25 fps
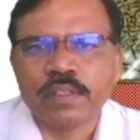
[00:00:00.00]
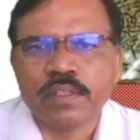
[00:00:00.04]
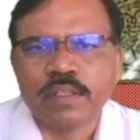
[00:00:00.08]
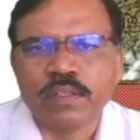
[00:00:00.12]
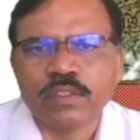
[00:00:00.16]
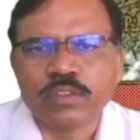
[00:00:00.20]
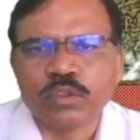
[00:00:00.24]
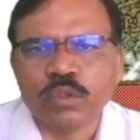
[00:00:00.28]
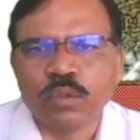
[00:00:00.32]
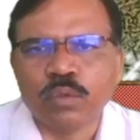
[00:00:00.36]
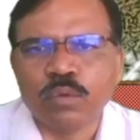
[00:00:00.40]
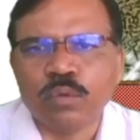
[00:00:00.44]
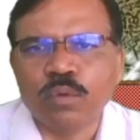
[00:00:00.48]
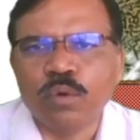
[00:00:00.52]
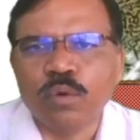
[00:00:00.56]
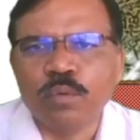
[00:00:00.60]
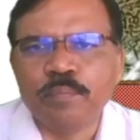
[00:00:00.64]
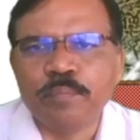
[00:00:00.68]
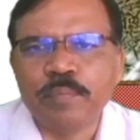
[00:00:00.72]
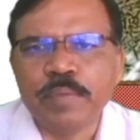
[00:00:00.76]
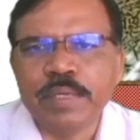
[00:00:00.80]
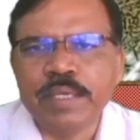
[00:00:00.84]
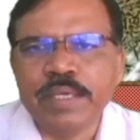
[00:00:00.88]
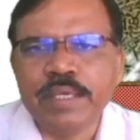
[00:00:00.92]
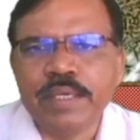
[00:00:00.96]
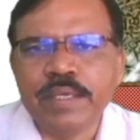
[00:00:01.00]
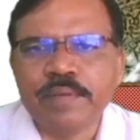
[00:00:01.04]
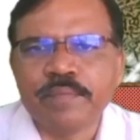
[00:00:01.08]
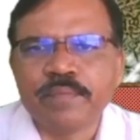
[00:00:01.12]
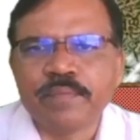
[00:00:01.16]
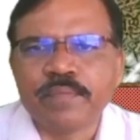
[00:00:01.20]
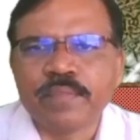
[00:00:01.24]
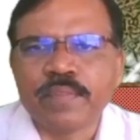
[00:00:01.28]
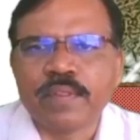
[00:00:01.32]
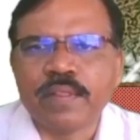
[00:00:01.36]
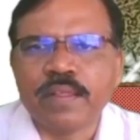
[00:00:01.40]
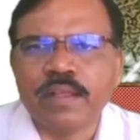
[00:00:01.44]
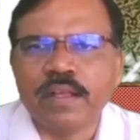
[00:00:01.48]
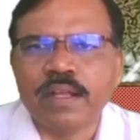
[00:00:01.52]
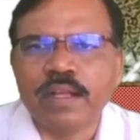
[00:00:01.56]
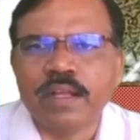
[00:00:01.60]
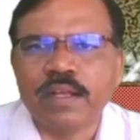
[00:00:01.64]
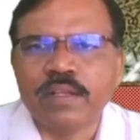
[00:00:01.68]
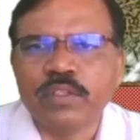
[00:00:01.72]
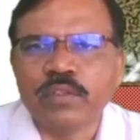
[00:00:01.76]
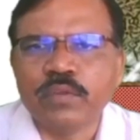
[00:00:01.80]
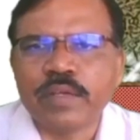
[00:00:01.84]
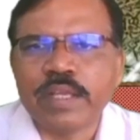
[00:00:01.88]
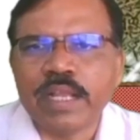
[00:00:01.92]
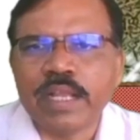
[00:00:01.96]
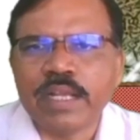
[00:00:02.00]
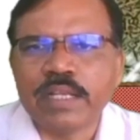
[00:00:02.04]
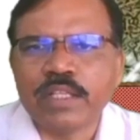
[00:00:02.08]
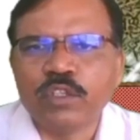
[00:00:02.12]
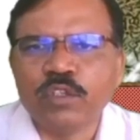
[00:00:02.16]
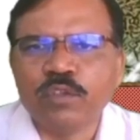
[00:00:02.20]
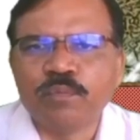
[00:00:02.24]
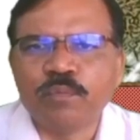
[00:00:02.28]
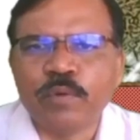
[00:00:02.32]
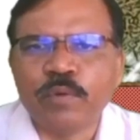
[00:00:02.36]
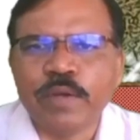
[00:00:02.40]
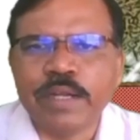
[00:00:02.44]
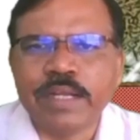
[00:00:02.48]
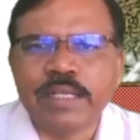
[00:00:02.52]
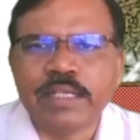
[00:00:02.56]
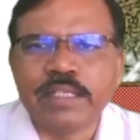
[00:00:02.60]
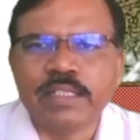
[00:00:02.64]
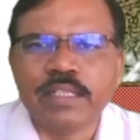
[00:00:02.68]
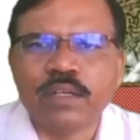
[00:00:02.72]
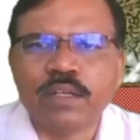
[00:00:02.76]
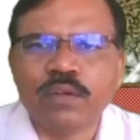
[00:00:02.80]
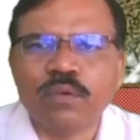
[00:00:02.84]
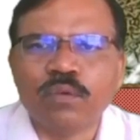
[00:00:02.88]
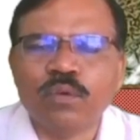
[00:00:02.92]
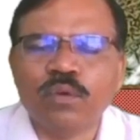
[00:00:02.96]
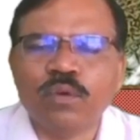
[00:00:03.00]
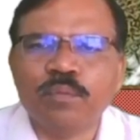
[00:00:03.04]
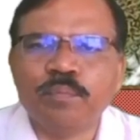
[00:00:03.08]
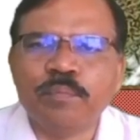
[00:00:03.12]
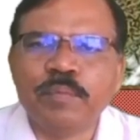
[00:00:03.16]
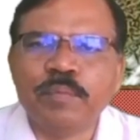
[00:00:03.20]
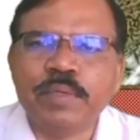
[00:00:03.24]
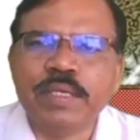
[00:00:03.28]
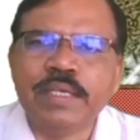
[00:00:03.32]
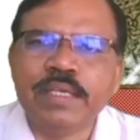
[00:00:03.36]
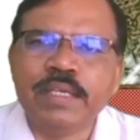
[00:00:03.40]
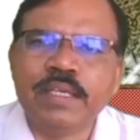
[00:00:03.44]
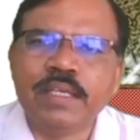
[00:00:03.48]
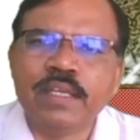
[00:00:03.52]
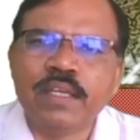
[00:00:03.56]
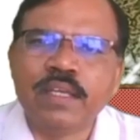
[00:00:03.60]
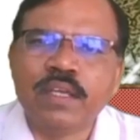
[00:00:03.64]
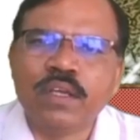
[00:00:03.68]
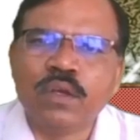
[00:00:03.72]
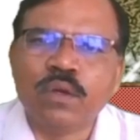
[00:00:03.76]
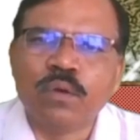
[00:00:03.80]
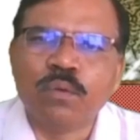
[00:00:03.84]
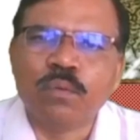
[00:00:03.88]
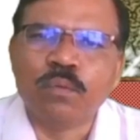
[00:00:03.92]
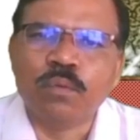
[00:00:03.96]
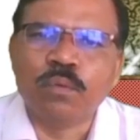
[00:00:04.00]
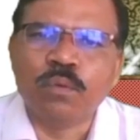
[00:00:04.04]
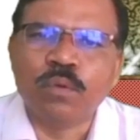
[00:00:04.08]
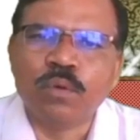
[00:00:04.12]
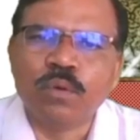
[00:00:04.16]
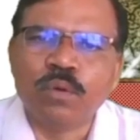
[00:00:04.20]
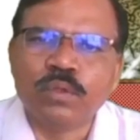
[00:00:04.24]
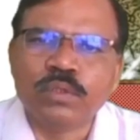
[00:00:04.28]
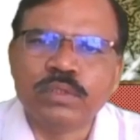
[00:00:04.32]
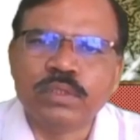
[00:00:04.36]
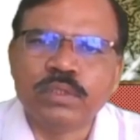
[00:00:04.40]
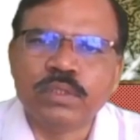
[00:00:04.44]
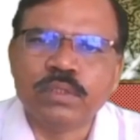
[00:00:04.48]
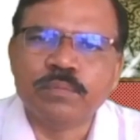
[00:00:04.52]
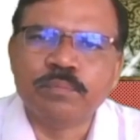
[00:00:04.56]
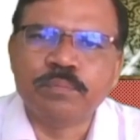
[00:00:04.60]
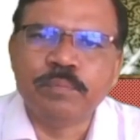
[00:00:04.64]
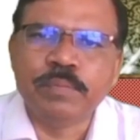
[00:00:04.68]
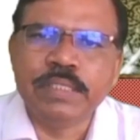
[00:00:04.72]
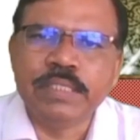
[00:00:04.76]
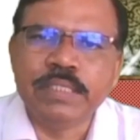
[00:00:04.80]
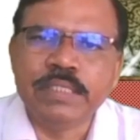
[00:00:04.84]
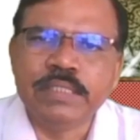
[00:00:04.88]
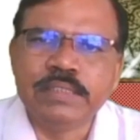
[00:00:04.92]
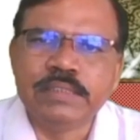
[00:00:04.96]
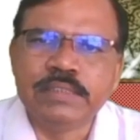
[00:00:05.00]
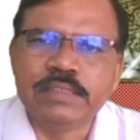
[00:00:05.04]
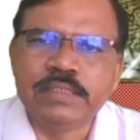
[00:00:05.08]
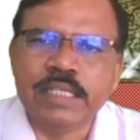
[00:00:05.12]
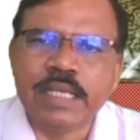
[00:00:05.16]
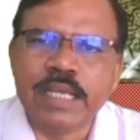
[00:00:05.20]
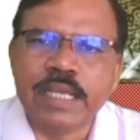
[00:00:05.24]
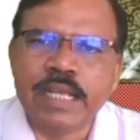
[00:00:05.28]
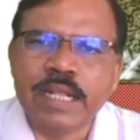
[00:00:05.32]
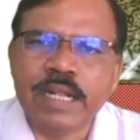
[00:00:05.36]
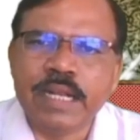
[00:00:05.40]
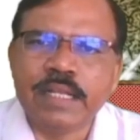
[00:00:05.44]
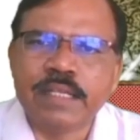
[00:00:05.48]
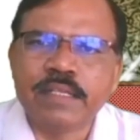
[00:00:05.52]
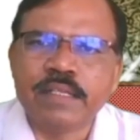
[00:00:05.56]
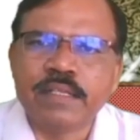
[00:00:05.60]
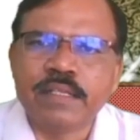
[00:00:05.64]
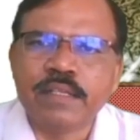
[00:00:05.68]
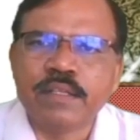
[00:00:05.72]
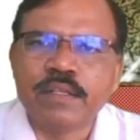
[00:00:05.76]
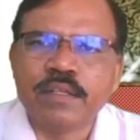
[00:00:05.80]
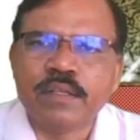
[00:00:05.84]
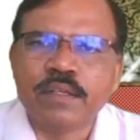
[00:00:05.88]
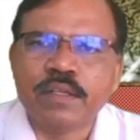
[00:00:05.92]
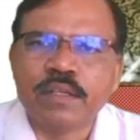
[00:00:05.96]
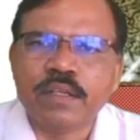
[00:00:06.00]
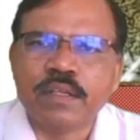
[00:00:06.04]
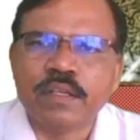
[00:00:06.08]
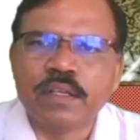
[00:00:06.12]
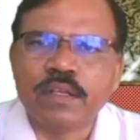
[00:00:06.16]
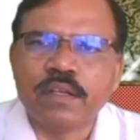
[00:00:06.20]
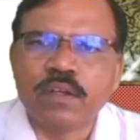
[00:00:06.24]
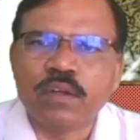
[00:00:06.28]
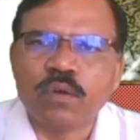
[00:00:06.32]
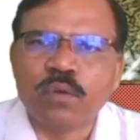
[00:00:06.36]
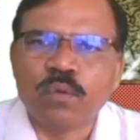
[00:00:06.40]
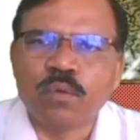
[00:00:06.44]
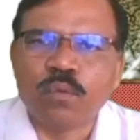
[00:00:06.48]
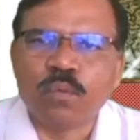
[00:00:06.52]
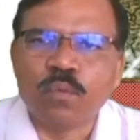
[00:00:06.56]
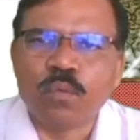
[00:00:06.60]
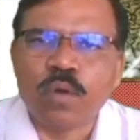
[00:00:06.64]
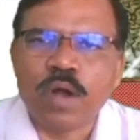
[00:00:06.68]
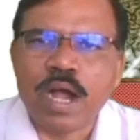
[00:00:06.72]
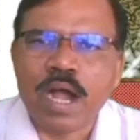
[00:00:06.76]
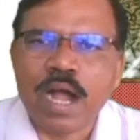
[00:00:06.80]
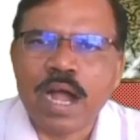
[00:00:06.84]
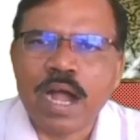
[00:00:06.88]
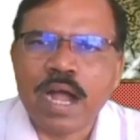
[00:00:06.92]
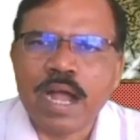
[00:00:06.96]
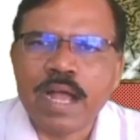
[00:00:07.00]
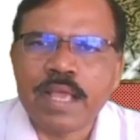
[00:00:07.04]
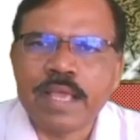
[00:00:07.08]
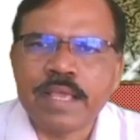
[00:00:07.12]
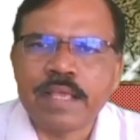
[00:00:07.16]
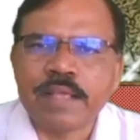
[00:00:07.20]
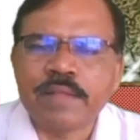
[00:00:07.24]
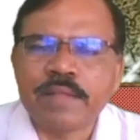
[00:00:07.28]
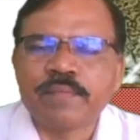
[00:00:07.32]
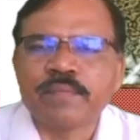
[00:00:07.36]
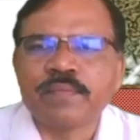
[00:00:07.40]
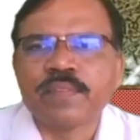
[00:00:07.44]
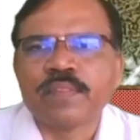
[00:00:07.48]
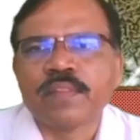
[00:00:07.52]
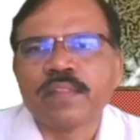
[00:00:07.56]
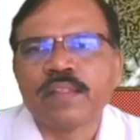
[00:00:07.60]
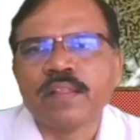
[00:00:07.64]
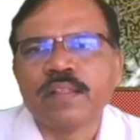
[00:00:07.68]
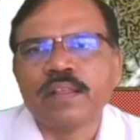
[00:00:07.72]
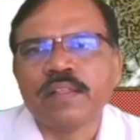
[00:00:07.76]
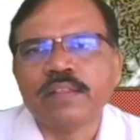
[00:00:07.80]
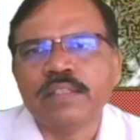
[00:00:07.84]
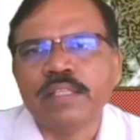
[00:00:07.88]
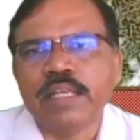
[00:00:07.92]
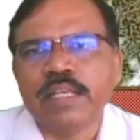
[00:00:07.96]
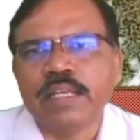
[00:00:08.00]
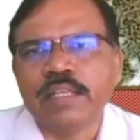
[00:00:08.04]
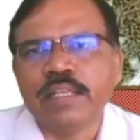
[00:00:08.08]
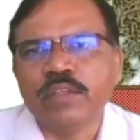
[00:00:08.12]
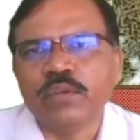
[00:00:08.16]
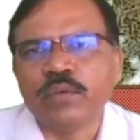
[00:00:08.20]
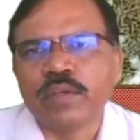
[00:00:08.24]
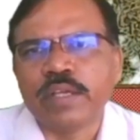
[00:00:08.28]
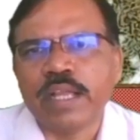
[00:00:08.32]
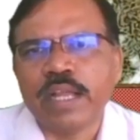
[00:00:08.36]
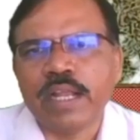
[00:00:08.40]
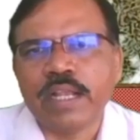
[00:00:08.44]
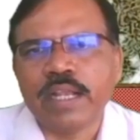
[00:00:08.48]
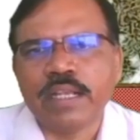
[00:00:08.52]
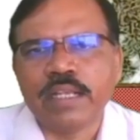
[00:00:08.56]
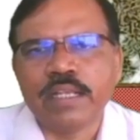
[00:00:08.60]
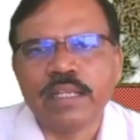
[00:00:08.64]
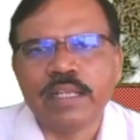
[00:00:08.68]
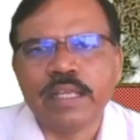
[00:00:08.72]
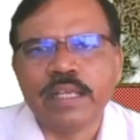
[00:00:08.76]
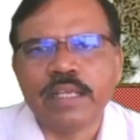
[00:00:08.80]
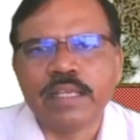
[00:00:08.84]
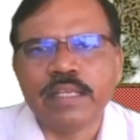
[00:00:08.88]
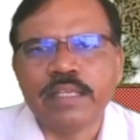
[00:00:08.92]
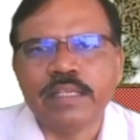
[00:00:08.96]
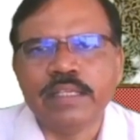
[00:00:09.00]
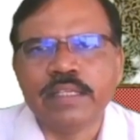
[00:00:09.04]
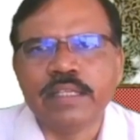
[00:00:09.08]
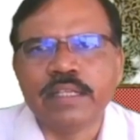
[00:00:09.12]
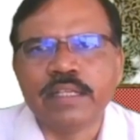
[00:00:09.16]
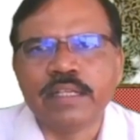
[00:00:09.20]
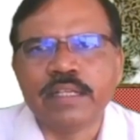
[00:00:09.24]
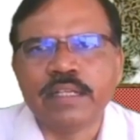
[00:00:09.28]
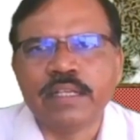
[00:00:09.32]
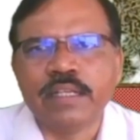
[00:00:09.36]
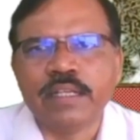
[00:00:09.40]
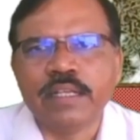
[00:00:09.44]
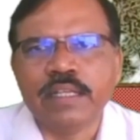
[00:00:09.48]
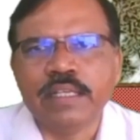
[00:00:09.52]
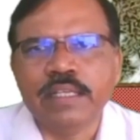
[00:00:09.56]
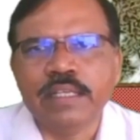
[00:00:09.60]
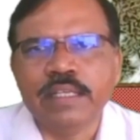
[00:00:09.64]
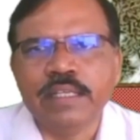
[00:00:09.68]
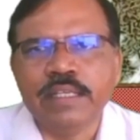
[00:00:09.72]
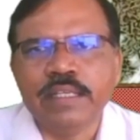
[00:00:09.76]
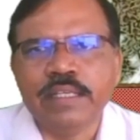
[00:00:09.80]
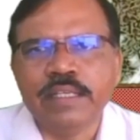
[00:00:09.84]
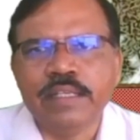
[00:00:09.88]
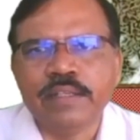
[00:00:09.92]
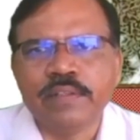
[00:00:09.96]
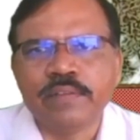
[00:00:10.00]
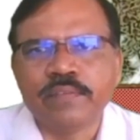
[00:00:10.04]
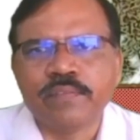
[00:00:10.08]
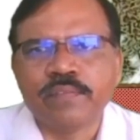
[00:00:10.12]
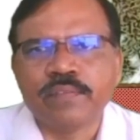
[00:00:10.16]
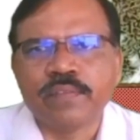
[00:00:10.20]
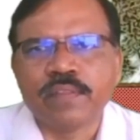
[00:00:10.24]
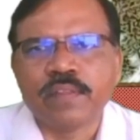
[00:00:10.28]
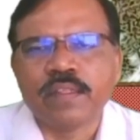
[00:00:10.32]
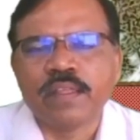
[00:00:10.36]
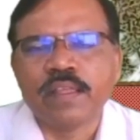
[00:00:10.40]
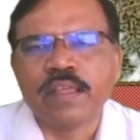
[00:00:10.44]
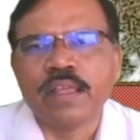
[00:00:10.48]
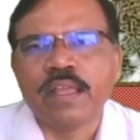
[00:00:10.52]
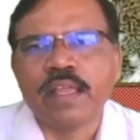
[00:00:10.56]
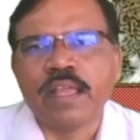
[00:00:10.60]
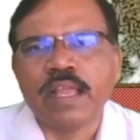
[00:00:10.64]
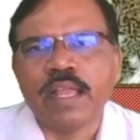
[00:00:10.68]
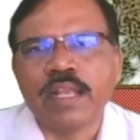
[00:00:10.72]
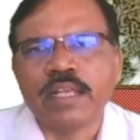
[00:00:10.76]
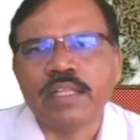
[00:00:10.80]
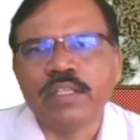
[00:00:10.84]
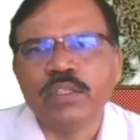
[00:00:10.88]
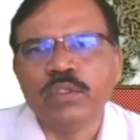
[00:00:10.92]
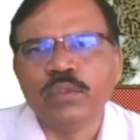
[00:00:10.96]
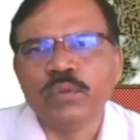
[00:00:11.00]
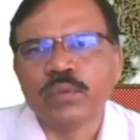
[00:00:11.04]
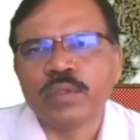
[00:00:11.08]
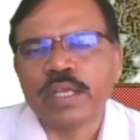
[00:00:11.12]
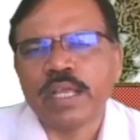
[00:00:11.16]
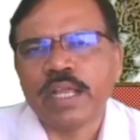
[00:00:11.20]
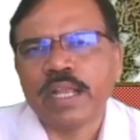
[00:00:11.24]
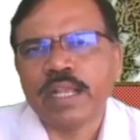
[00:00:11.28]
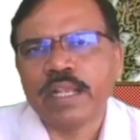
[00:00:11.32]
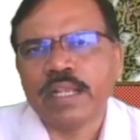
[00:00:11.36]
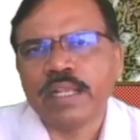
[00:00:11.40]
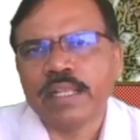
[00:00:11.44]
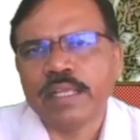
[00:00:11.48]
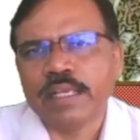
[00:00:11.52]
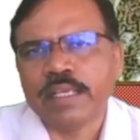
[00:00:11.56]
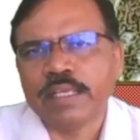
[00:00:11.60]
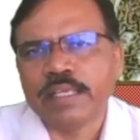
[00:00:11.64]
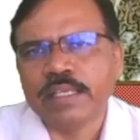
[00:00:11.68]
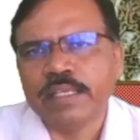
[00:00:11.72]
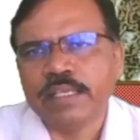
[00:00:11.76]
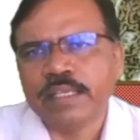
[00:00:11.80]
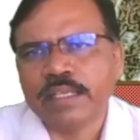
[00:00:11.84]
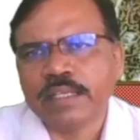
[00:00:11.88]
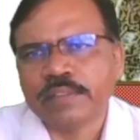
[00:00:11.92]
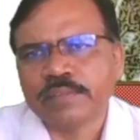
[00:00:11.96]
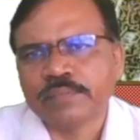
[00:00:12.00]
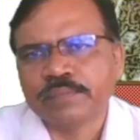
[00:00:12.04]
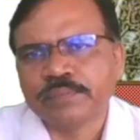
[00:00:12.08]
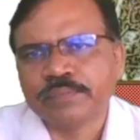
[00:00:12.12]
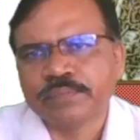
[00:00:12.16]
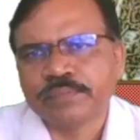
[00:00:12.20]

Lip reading: so OP, you can give point here OP, O, P, Z, Y, then you can take here T, and you can take here